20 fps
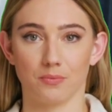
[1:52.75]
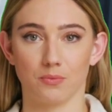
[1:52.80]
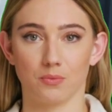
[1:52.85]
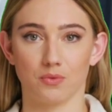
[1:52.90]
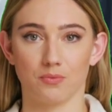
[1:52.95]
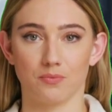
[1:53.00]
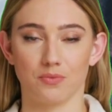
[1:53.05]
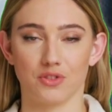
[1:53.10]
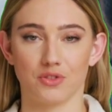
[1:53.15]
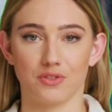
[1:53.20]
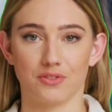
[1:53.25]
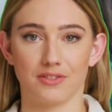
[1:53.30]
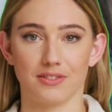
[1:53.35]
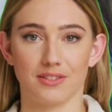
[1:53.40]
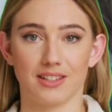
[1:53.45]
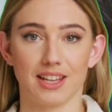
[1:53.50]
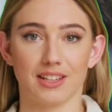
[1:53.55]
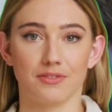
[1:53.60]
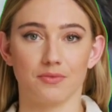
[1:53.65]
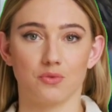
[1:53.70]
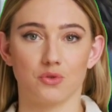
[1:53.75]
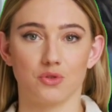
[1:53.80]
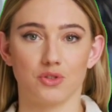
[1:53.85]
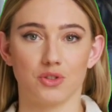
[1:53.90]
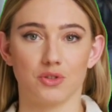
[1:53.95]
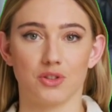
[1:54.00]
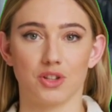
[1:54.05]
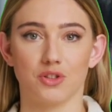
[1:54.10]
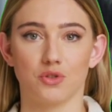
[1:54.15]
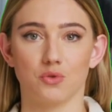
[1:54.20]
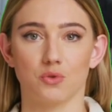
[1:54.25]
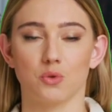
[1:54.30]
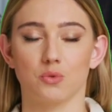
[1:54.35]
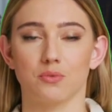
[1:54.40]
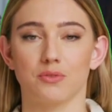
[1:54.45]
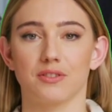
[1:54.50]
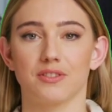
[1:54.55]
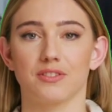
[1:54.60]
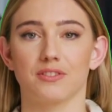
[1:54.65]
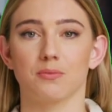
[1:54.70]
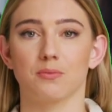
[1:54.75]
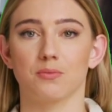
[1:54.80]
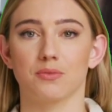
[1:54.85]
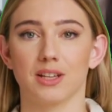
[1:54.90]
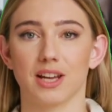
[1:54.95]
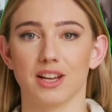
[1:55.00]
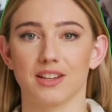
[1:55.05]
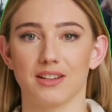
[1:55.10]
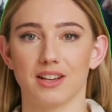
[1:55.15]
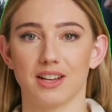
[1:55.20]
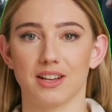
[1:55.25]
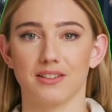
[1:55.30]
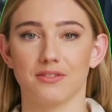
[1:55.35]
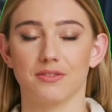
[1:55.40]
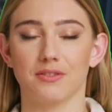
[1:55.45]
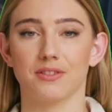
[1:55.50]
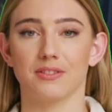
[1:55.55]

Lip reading: Proficiency in version control systems like Git